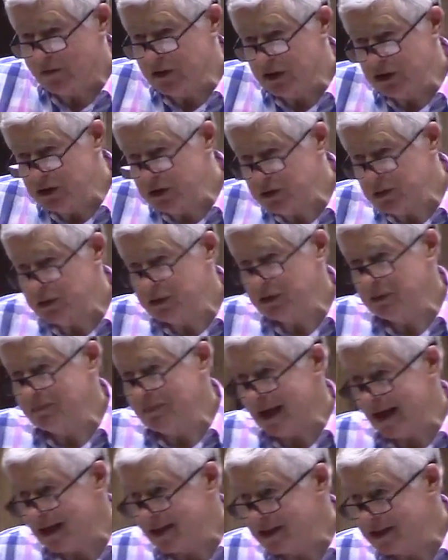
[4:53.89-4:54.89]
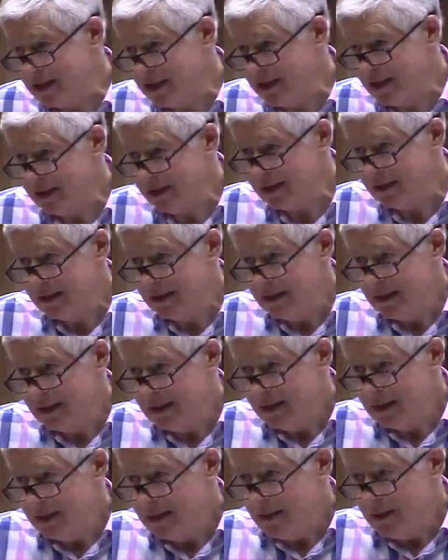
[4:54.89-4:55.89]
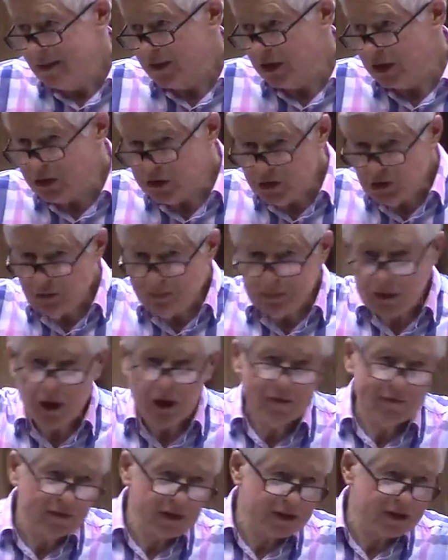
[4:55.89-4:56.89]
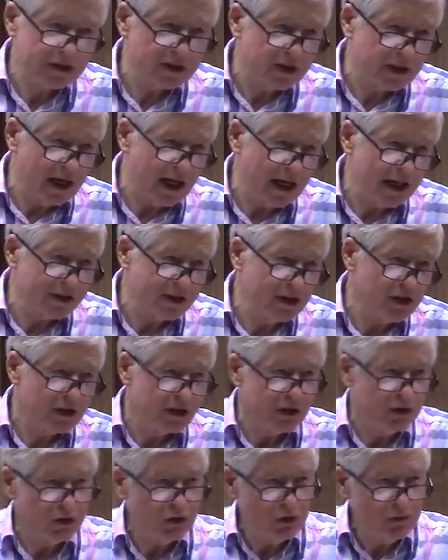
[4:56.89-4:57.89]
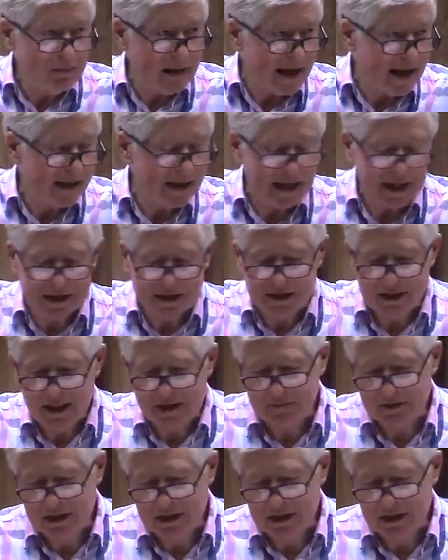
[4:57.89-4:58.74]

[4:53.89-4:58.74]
the new humanity the new perfect society, the new man has never